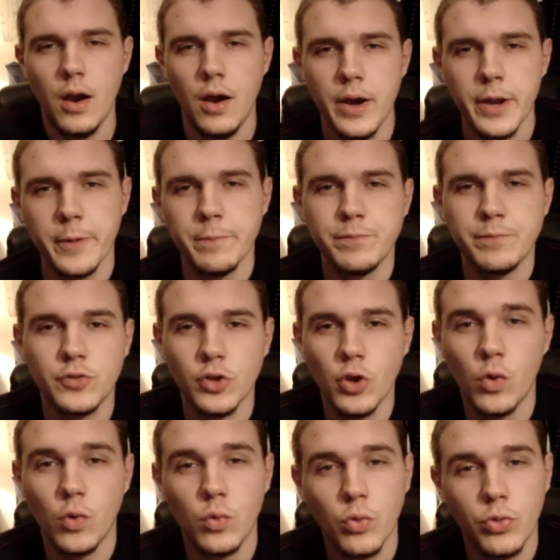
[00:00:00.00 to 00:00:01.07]
Alright,
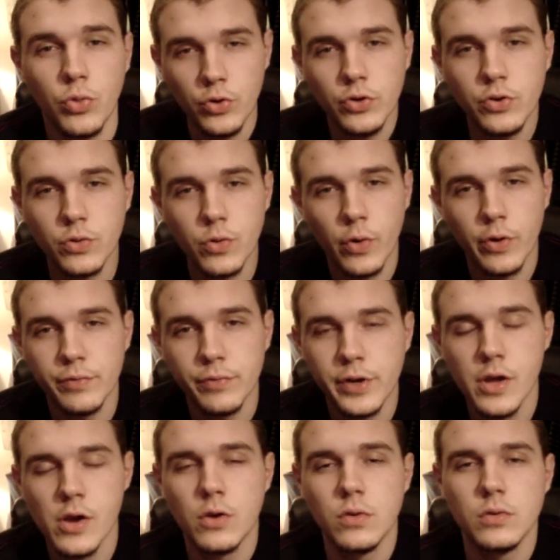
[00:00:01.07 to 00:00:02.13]
so third tutorial
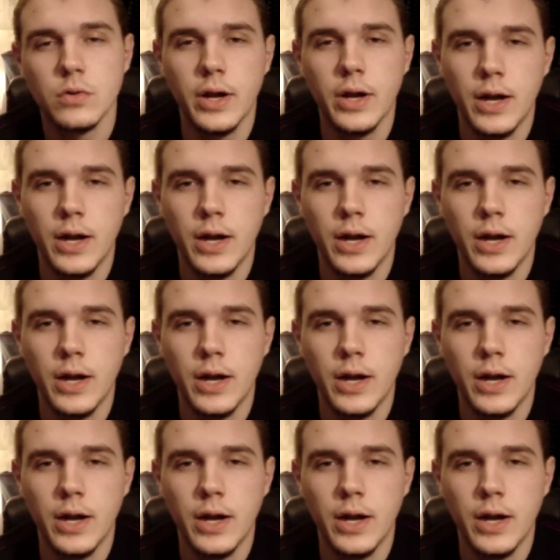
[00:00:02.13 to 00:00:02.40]
video.